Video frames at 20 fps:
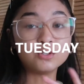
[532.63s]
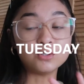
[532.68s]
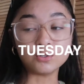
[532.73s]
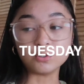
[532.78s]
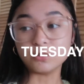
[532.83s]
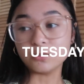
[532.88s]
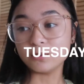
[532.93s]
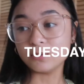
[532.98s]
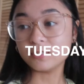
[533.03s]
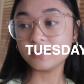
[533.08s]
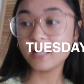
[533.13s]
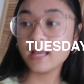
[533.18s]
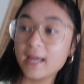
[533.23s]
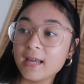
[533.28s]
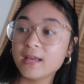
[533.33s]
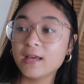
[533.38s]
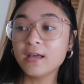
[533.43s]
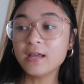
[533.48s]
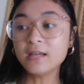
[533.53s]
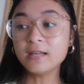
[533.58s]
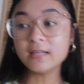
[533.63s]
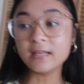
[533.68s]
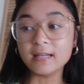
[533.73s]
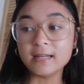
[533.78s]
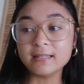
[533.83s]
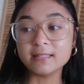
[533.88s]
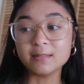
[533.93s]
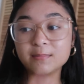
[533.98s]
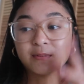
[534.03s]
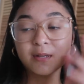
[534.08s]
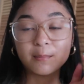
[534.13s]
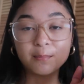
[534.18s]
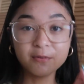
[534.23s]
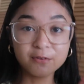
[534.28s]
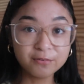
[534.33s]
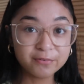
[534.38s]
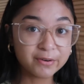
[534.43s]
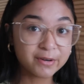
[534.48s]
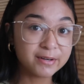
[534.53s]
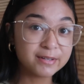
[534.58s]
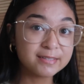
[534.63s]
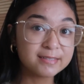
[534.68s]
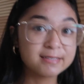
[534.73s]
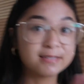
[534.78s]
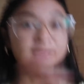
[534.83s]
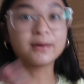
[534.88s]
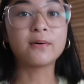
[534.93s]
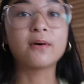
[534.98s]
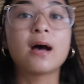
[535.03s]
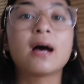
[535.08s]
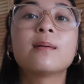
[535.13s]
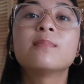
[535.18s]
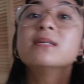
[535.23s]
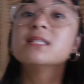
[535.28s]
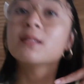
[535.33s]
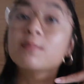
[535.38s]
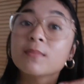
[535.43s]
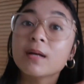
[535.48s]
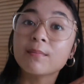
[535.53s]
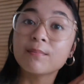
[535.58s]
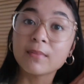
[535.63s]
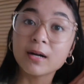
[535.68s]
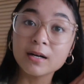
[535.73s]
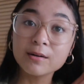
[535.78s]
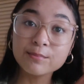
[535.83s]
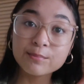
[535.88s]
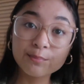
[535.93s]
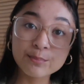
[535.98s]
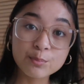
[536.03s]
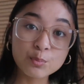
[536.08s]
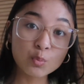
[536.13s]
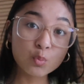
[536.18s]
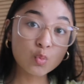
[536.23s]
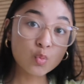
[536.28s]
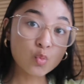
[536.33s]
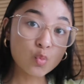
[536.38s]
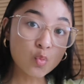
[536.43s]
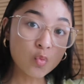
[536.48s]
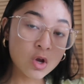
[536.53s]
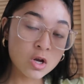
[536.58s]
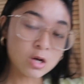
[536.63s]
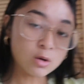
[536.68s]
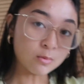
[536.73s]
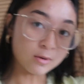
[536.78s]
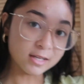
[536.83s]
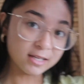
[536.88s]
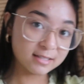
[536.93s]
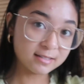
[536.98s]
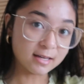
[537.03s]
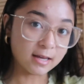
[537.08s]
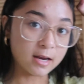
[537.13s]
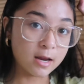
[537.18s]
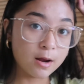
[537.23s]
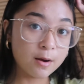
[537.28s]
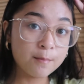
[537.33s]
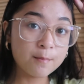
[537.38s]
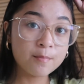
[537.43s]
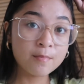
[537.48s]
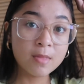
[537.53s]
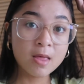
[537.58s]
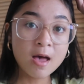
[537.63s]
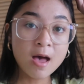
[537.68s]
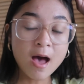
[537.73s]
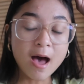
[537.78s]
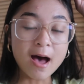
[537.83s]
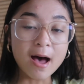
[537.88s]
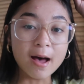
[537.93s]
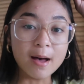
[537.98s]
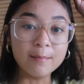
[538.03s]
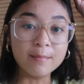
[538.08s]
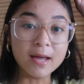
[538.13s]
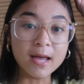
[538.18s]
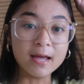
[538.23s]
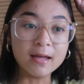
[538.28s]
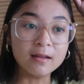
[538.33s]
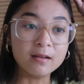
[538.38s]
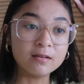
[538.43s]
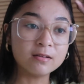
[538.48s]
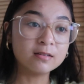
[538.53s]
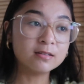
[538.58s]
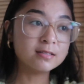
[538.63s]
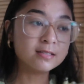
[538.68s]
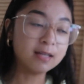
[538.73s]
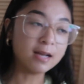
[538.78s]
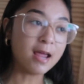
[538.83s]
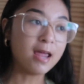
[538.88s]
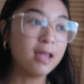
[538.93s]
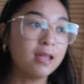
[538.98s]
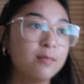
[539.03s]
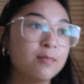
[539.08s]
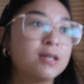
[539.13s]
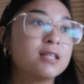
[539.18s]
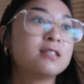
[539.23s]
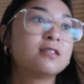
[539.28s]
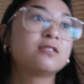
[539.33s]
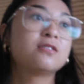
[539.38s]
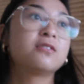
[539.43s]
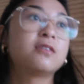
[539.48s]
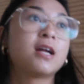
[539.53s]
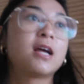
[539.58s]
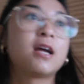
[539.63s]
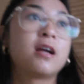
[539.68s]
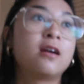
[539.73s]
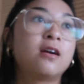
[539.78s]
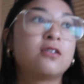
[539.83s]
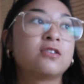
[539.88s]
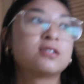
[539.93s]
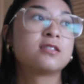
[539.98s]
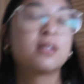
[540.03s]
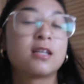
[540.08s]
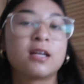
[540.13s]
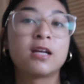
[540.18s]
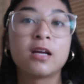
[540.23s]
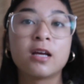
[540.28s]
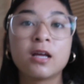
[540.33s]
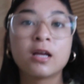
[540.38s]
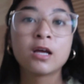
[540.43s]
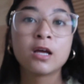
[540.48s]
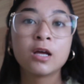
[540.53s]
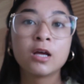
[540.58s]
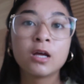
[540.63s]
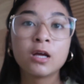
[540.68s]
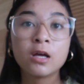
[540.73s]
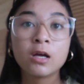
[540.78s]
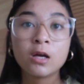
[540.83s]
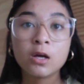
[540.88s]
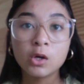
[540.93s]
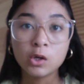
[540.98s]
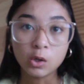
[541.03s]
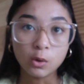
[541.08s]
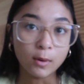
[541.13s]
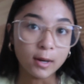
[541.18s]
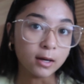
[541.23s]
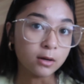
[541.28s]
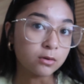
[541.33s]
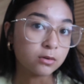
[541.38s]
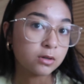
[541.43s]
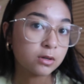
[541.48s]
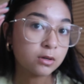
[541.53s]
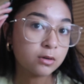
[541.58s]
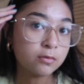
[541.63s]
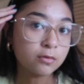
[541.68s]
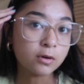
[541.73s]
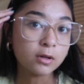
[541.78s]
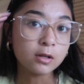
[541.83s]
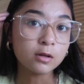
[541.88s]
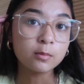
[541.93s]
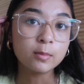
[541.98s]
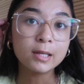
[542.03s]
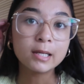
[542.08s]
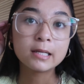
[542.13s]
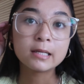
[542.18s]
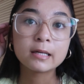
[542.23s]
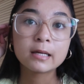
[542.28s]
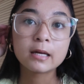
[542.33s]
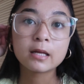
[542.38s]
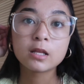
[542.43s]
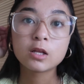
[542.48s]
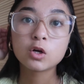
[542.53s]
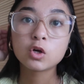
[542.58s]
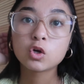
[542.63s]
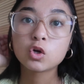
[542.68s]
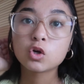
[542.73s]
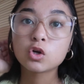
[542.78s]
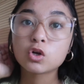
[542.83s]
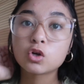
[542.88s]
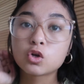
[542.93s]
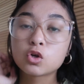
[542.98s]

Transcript: Tuesday. It is September 1st, so happy September. Really exciting. Um, and today, my sister and I are just gonna go out for a little bit together.